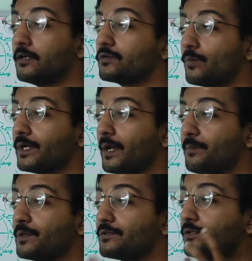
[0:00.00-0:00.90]
So what
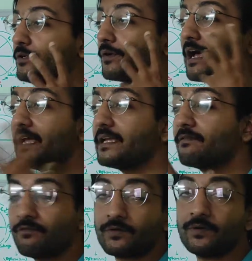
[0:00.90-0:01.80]
happens? Your eye
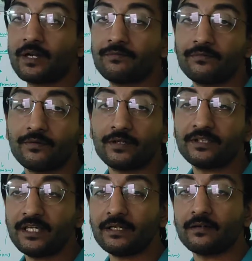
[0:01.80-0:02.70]
can photograph a
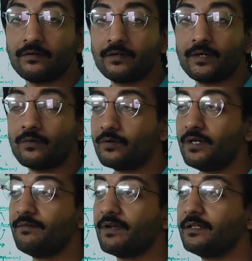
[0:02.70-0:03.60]
thing, okay,
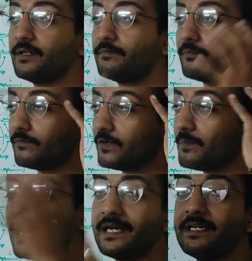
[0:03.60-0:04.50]
only when the
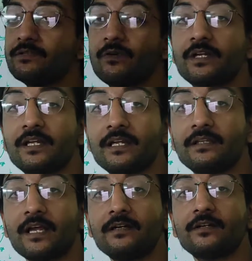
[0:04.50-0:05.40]
mind is working in
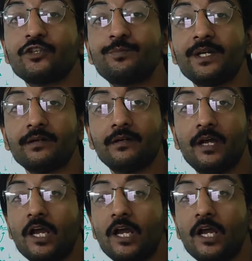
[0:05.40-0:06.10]
that speed.